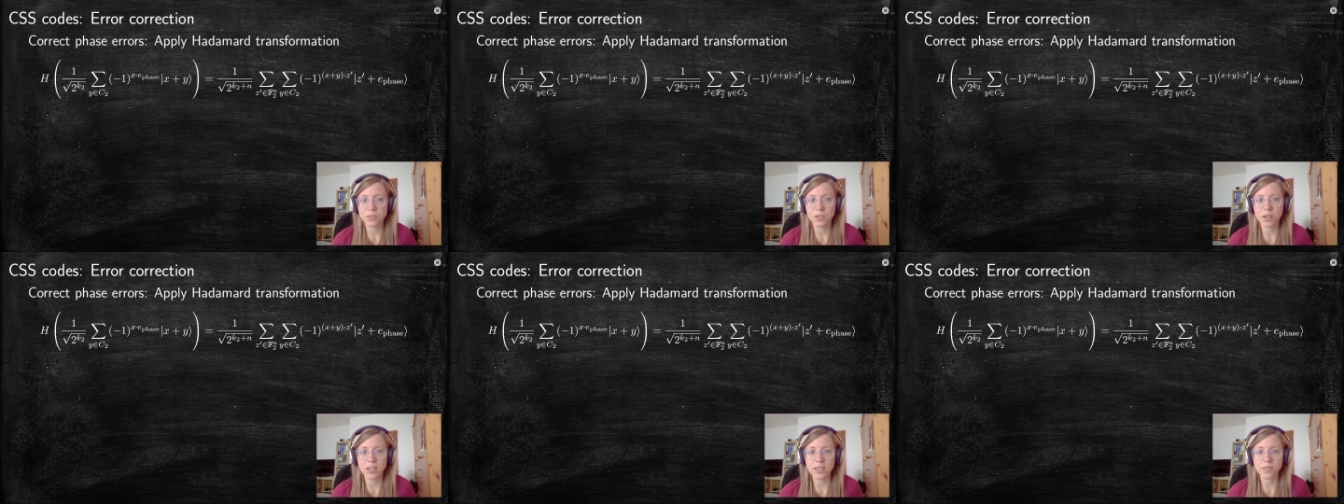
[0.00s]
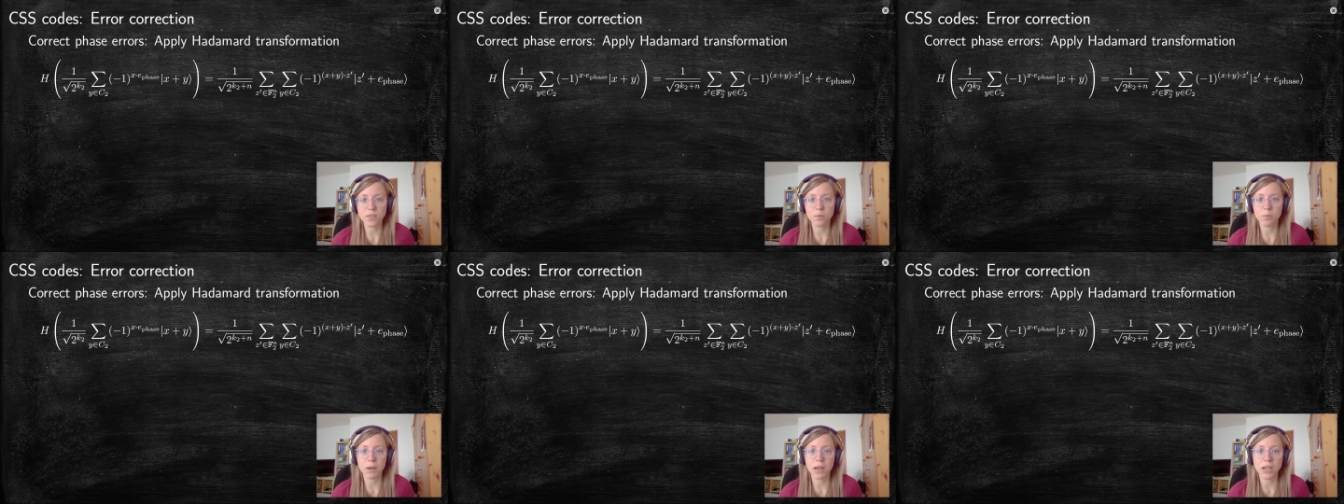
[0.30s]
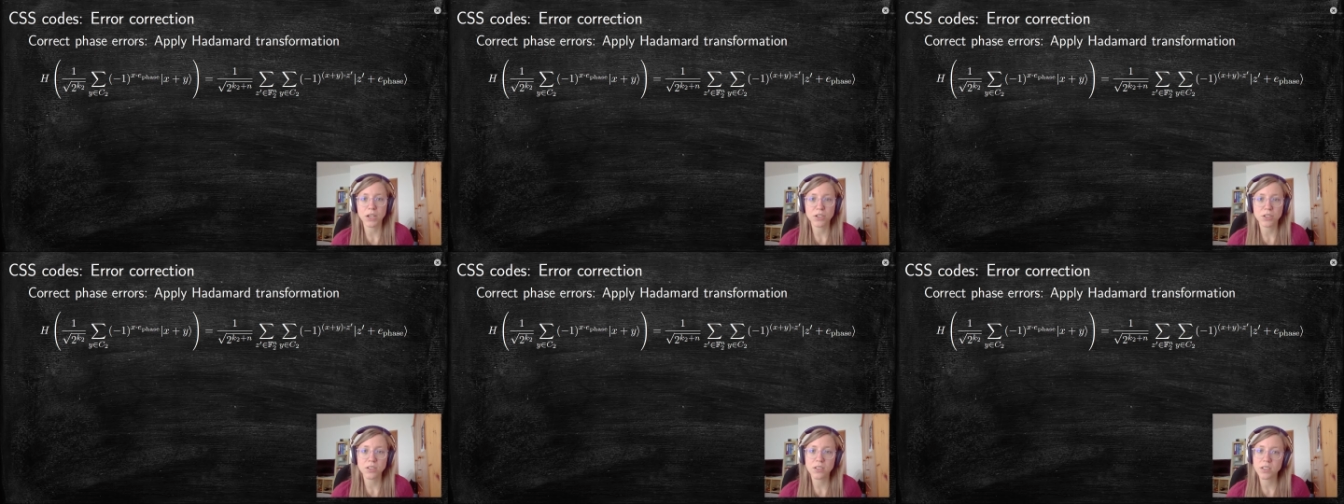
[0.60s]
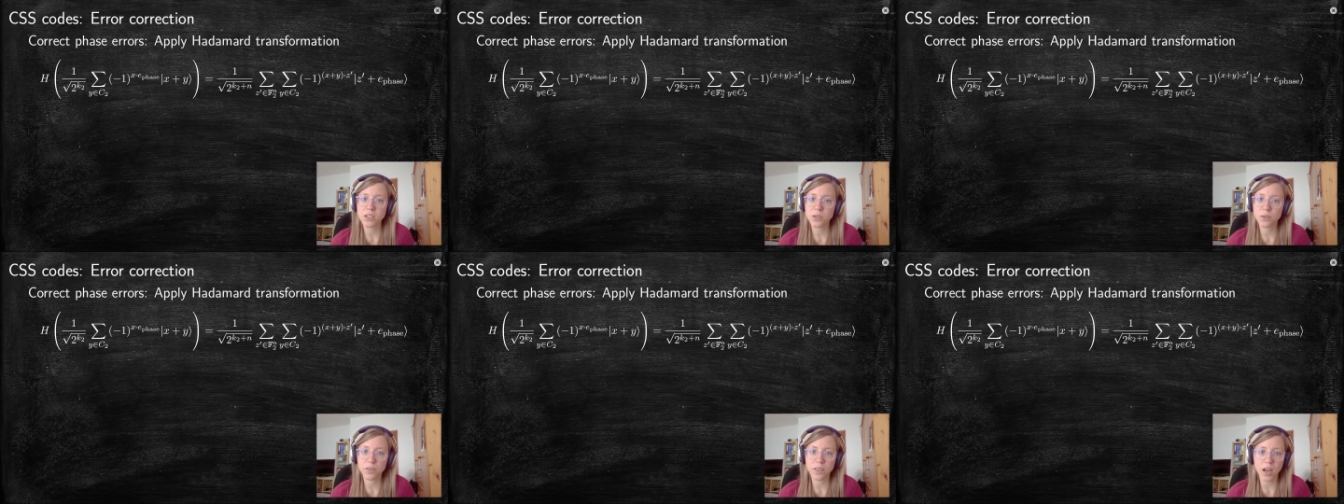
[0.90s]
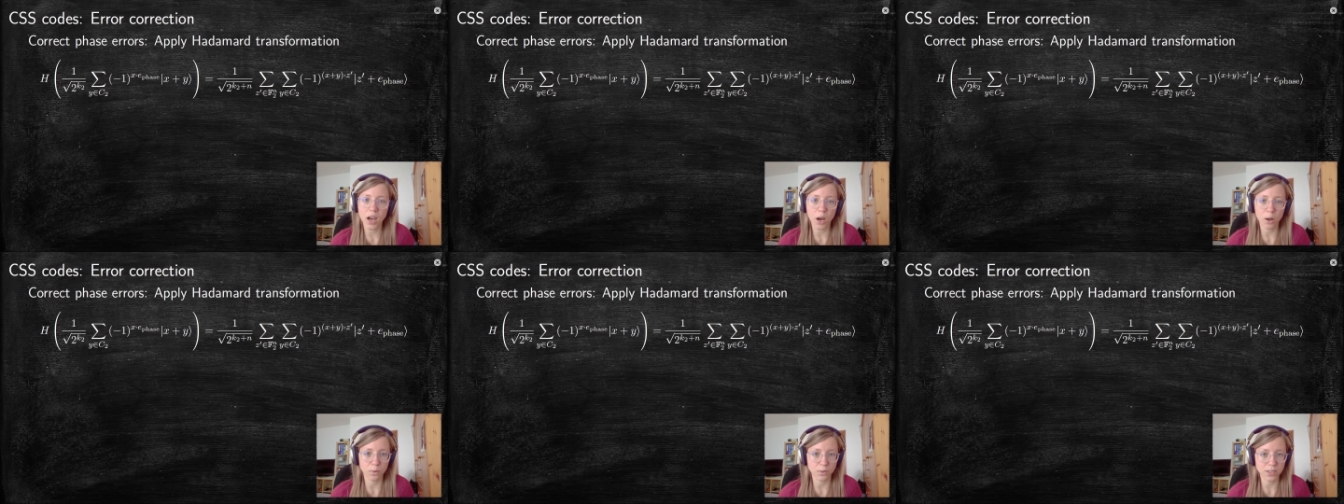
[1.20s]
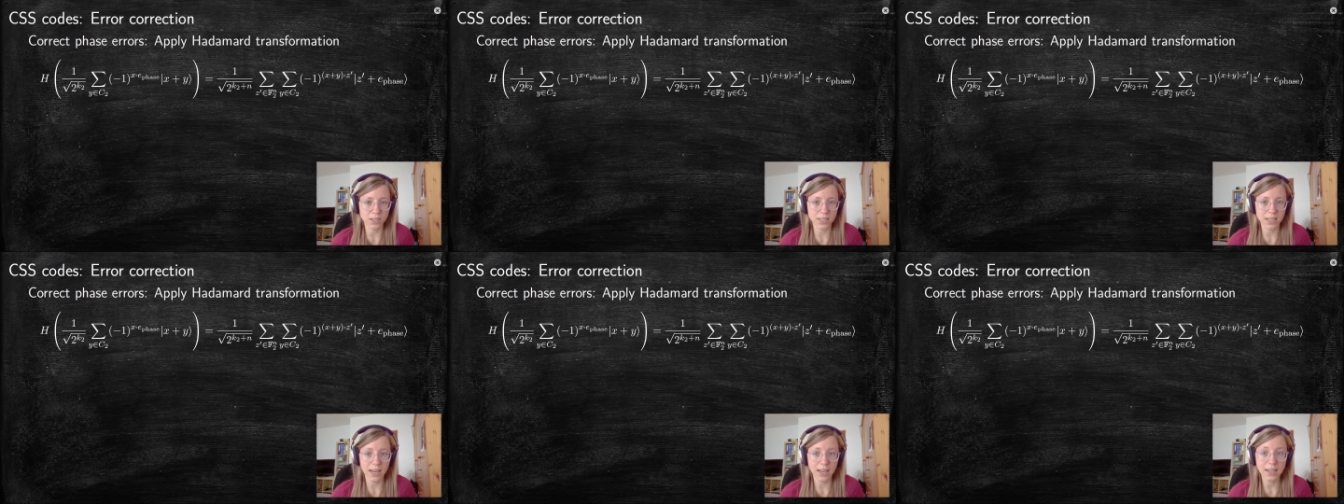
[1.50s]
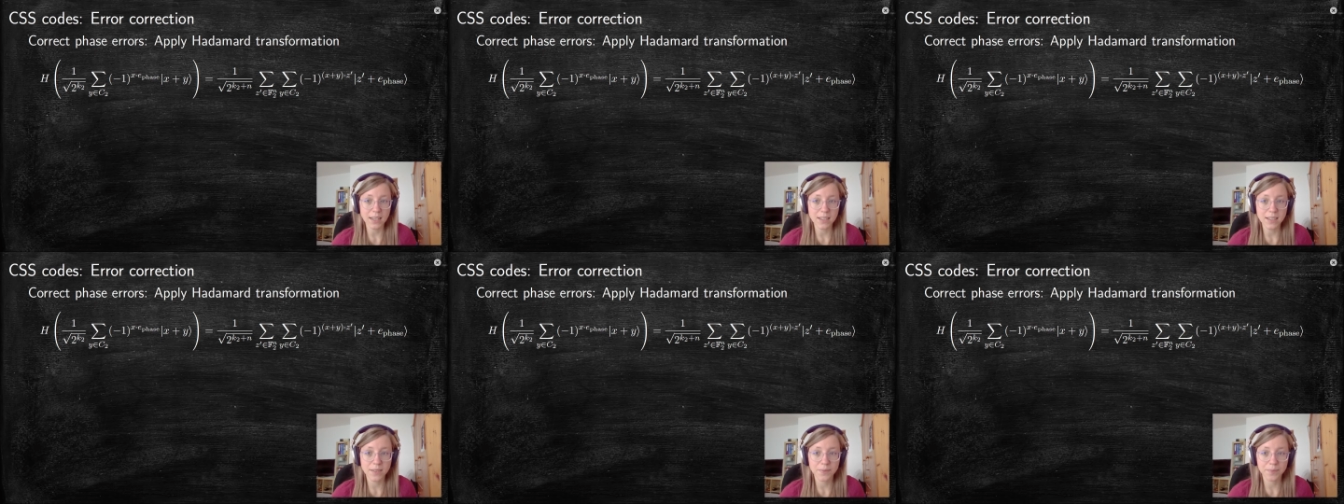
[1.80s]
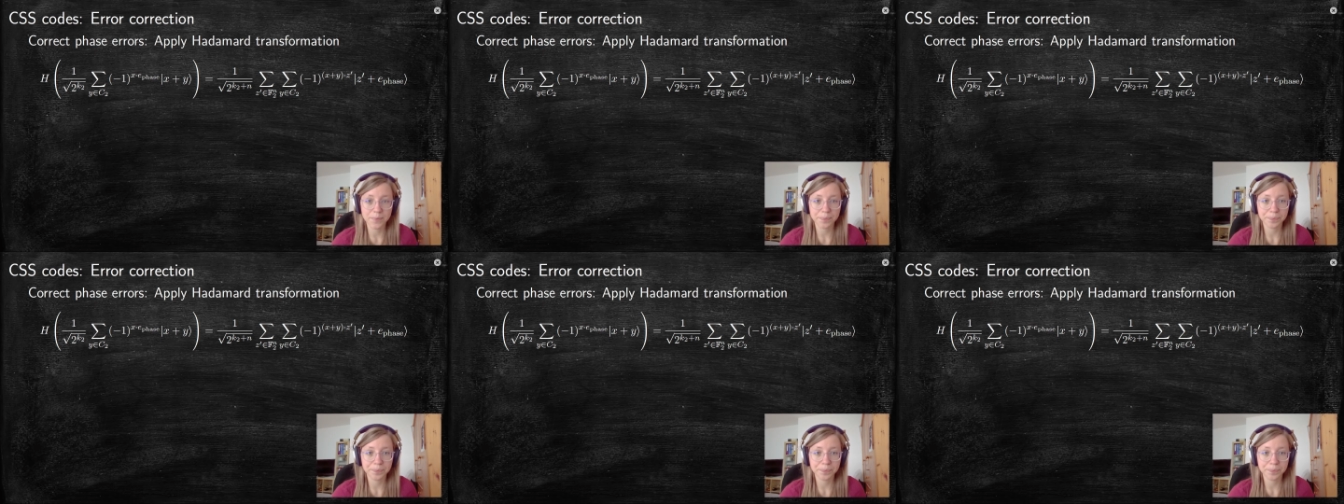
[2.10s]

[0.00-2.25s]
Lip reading: transformation to the whole state.